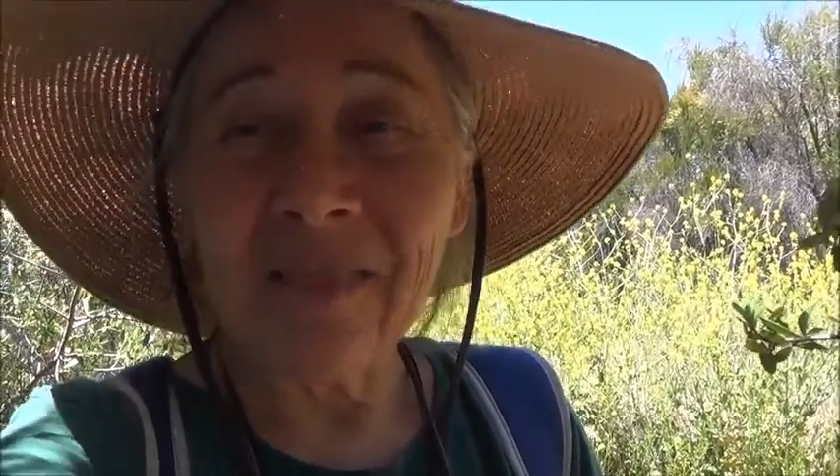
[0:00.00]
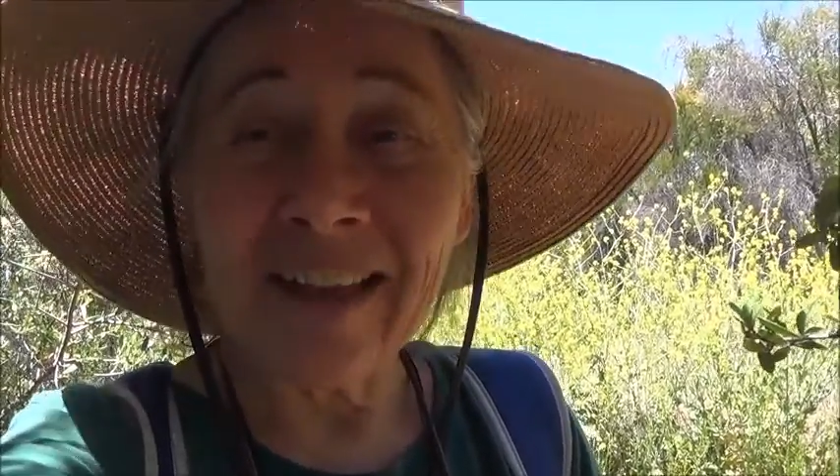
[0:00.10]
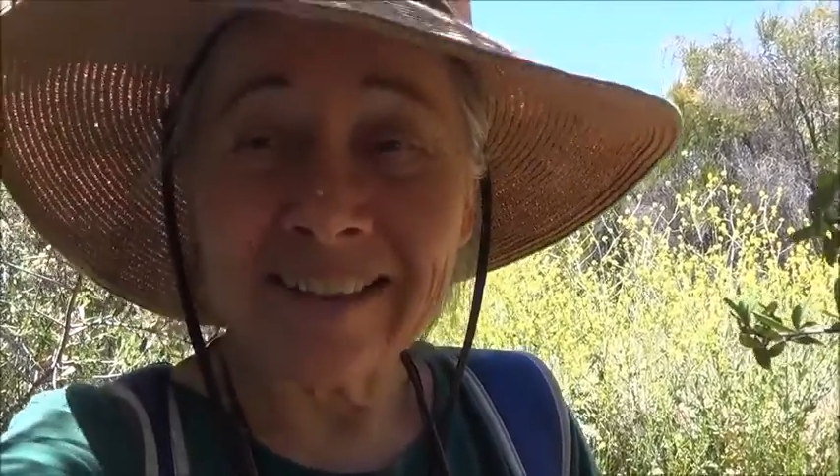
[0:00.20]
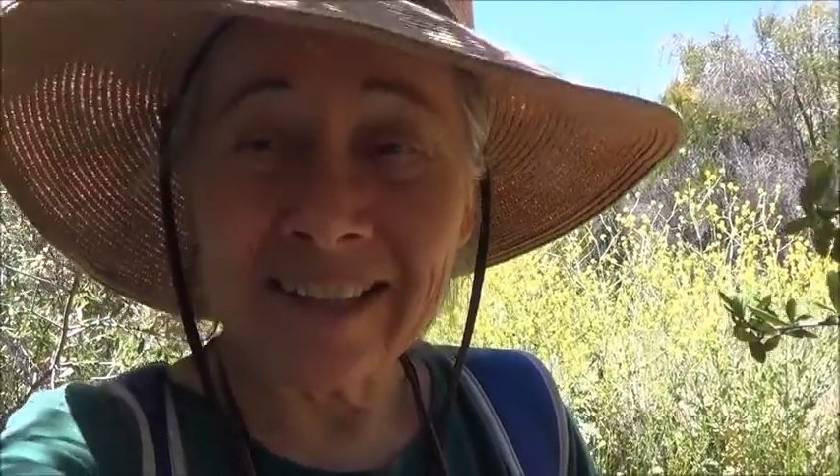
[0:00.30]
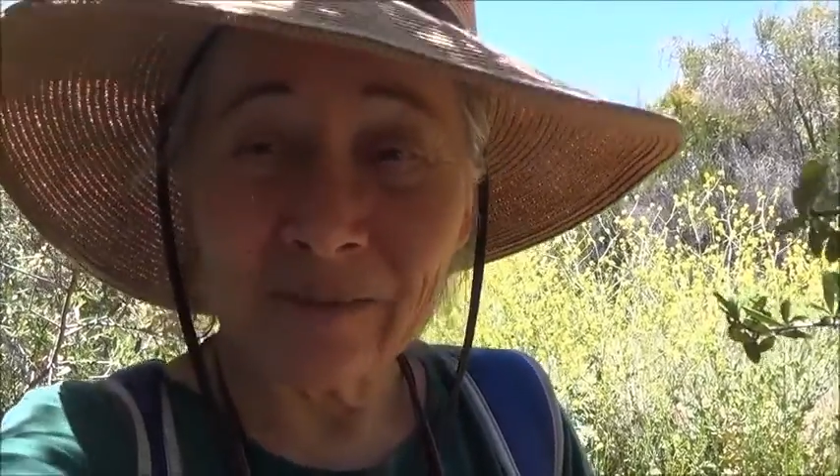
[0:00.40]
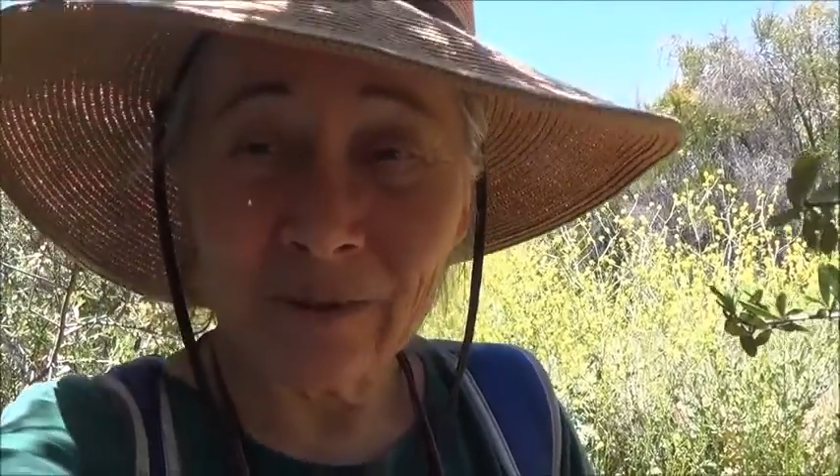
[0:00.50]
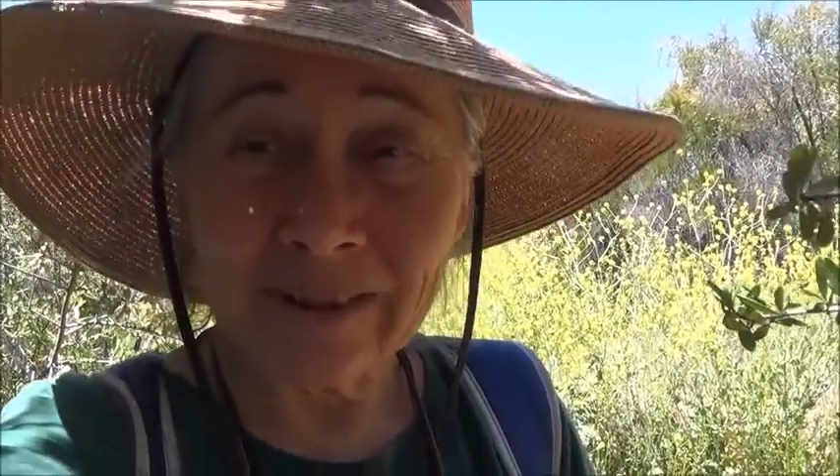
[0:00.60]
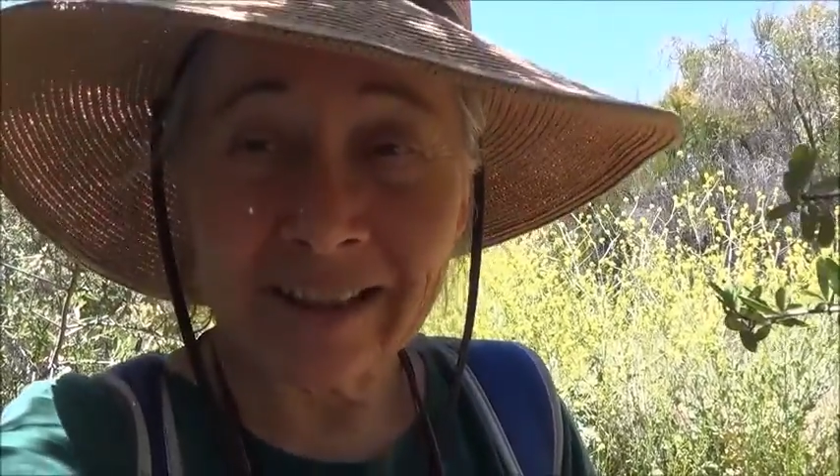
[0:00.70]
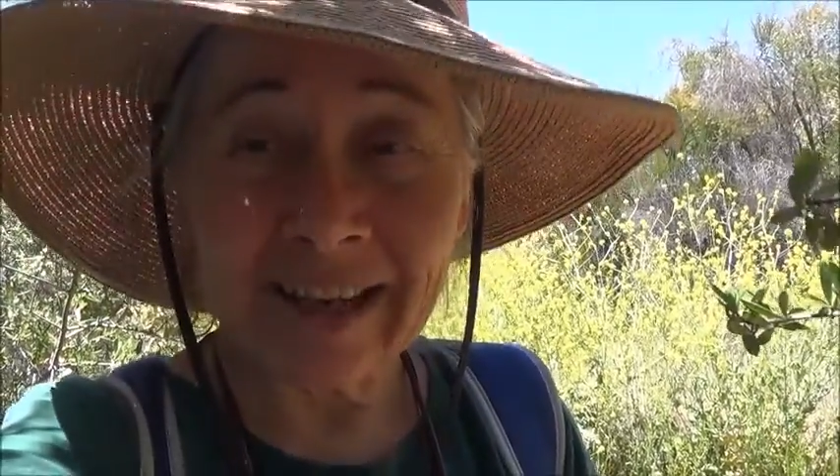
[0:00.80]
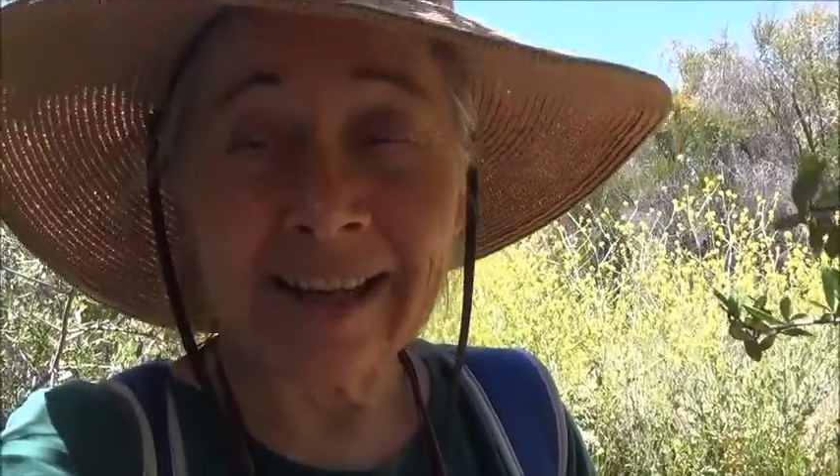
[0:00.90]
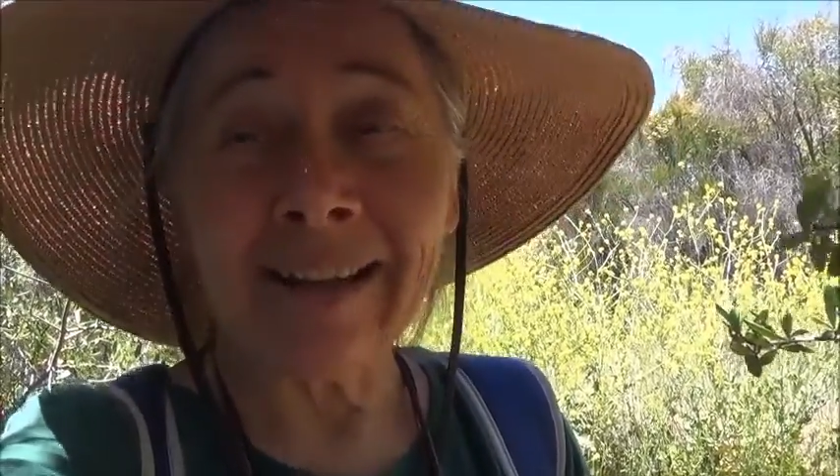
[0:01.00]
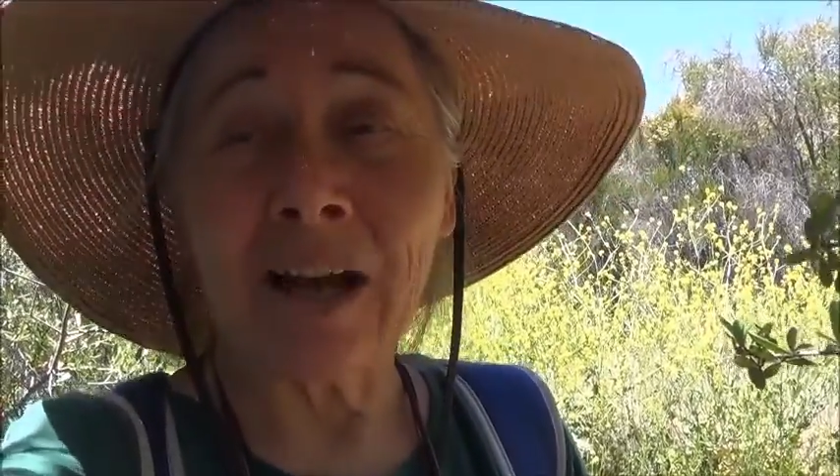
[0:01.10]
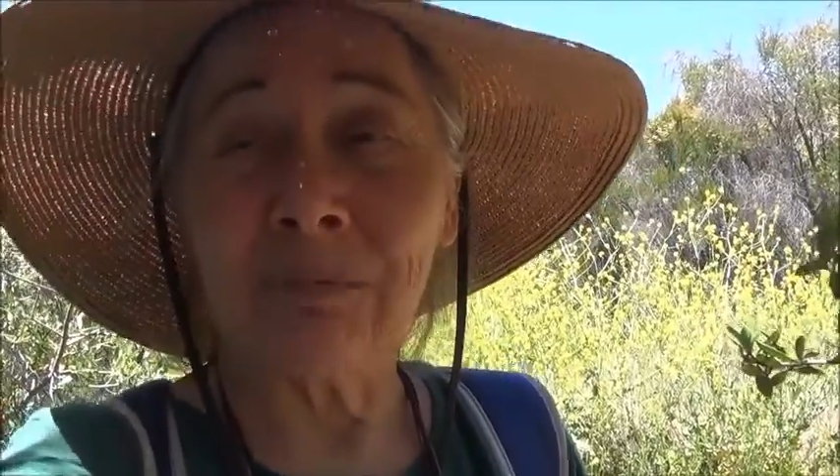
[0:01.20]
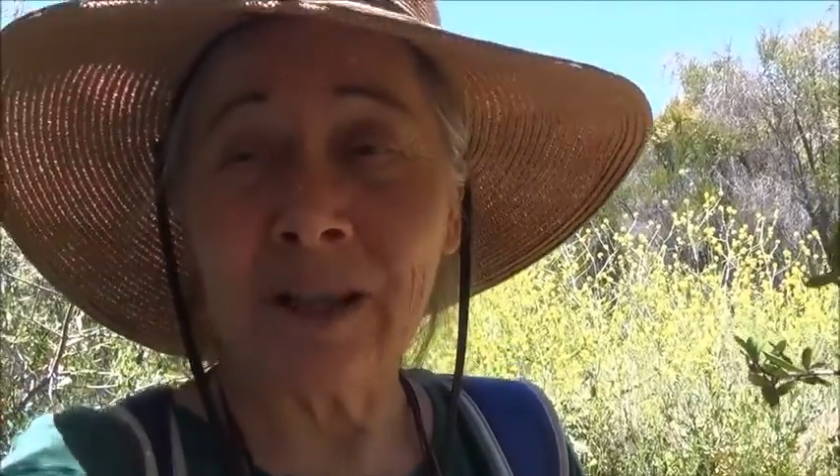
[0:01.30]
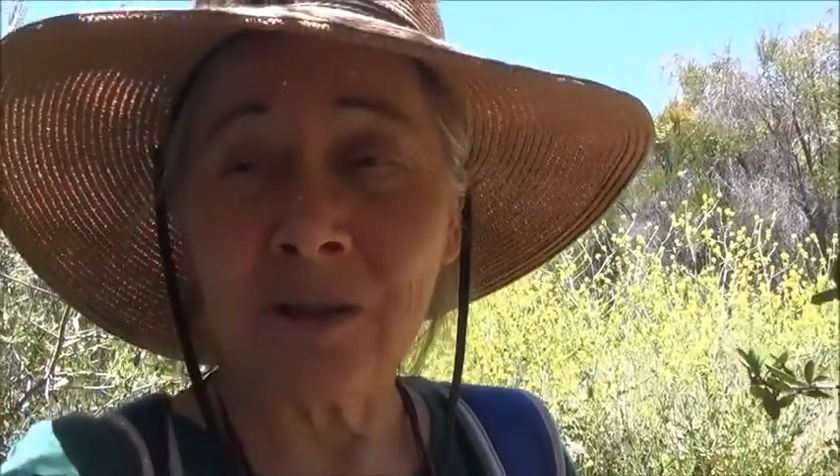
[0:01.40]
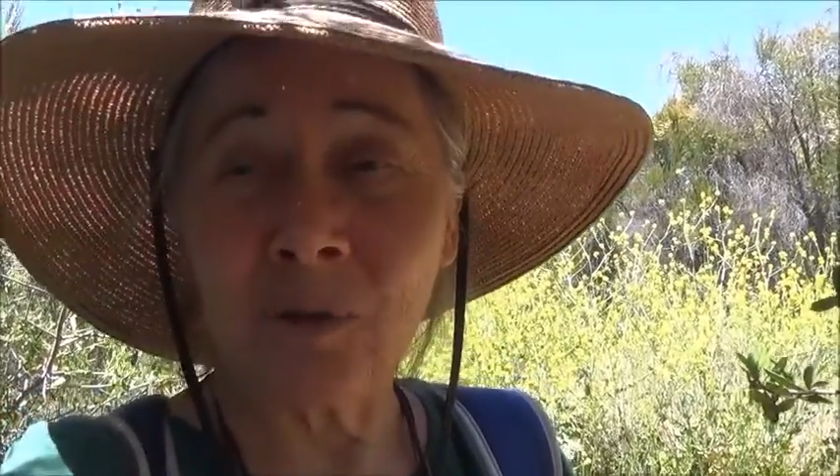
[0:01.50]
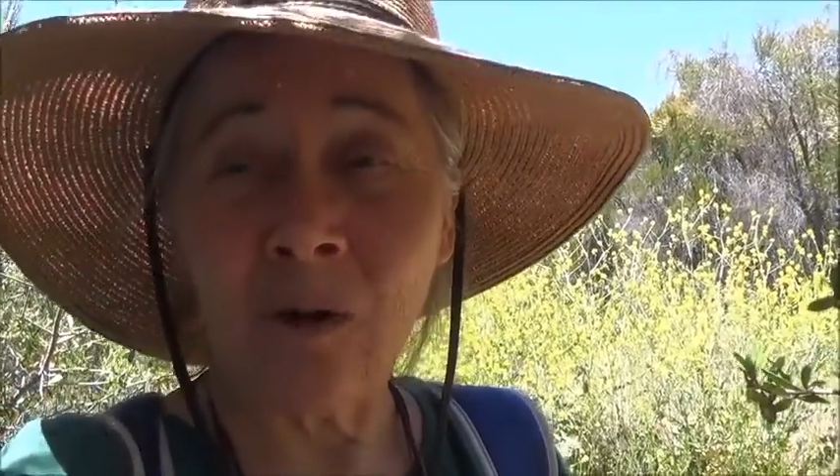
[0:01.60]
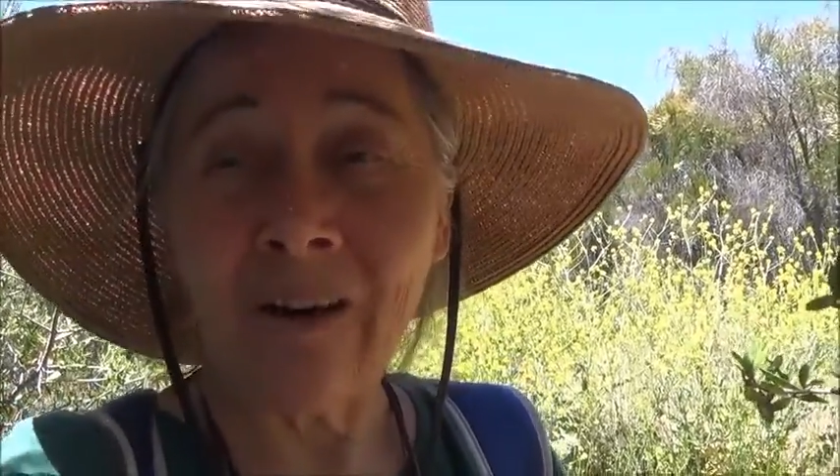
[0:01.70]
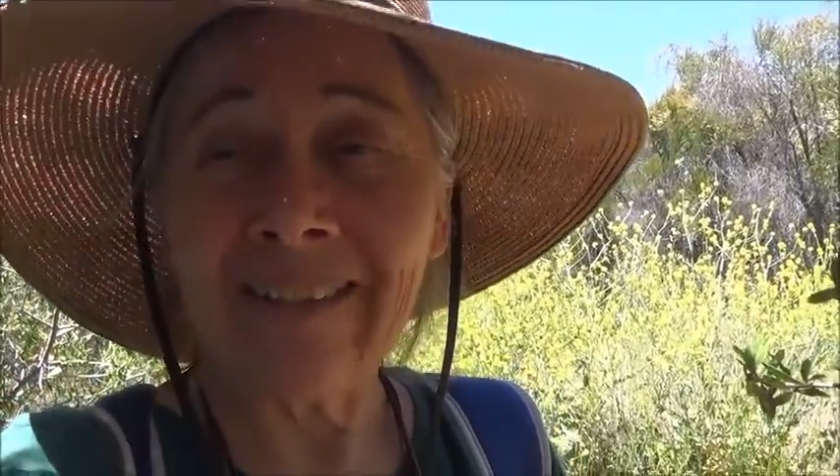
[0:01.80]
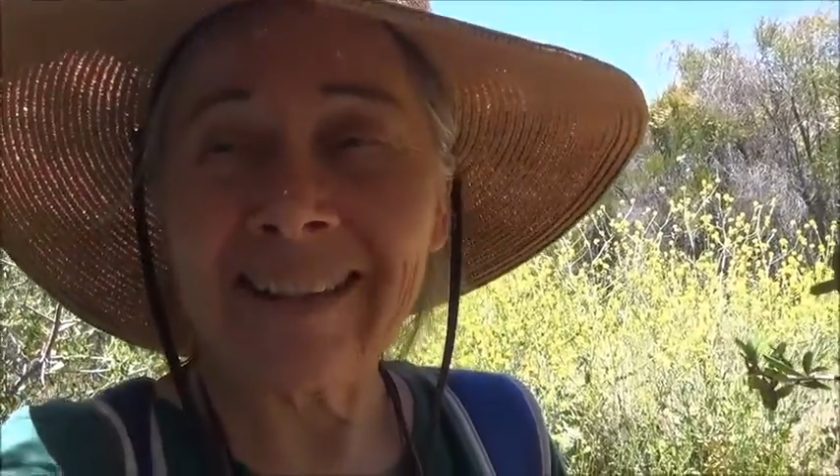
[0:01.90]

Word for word: That's it for today. God bless you all.